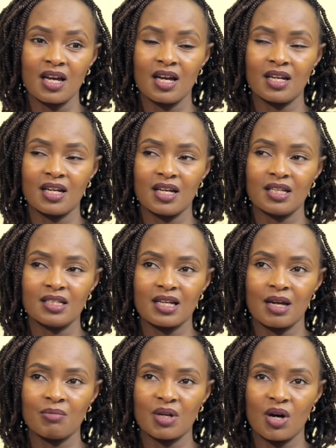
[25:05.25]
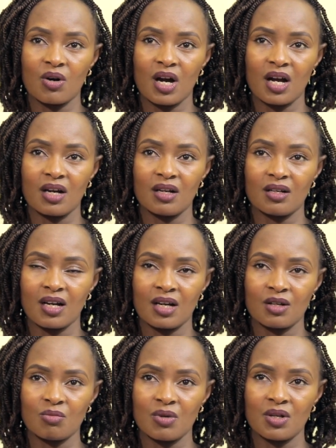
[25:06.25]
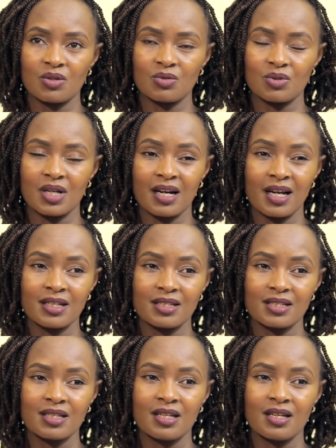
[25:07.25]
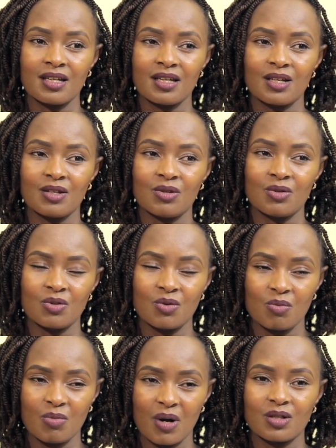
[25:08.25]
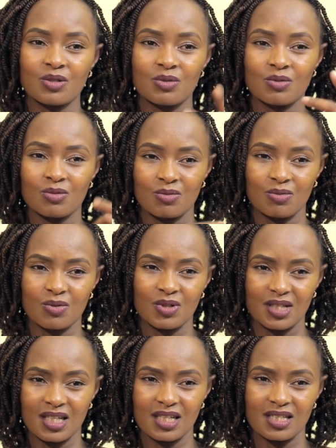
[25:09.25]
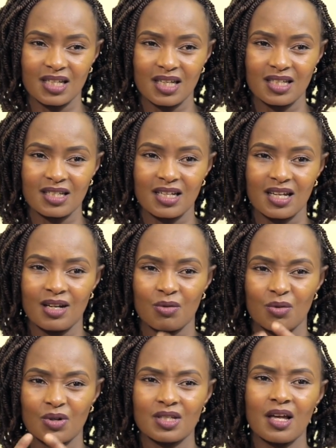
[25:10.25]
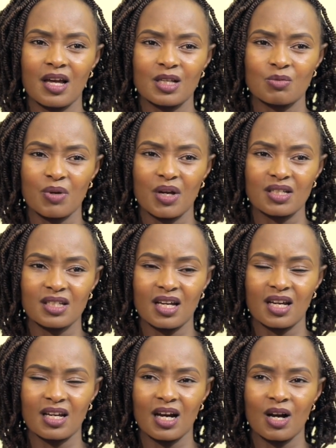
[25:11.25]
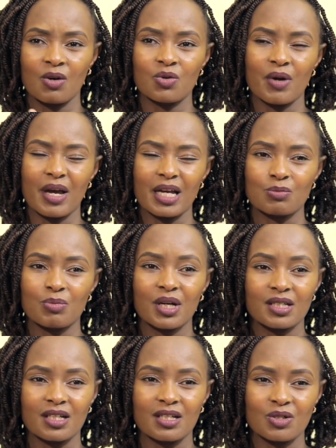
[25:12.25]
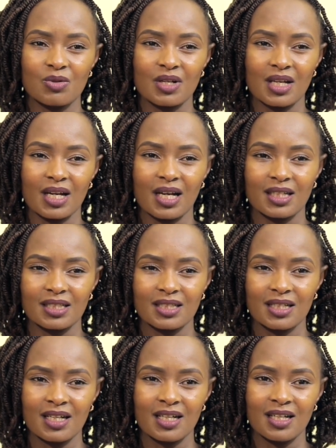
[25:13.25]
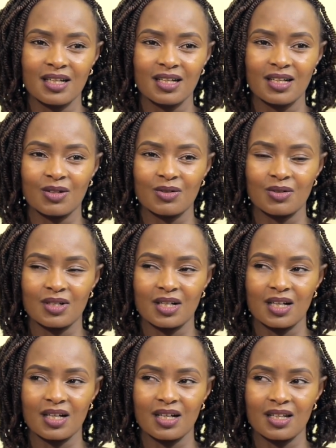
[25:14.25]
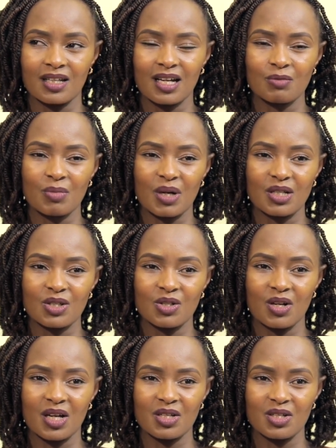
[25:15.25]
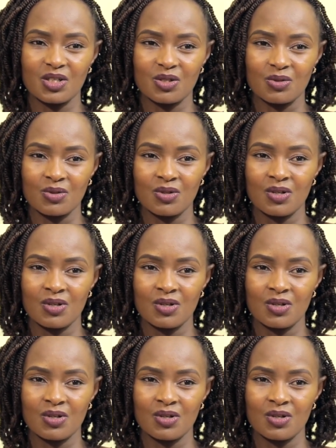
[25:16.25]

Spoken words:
And any time now an argument would arise, you'd go back to what he said and what he expect and how you expected to react on that particular issue.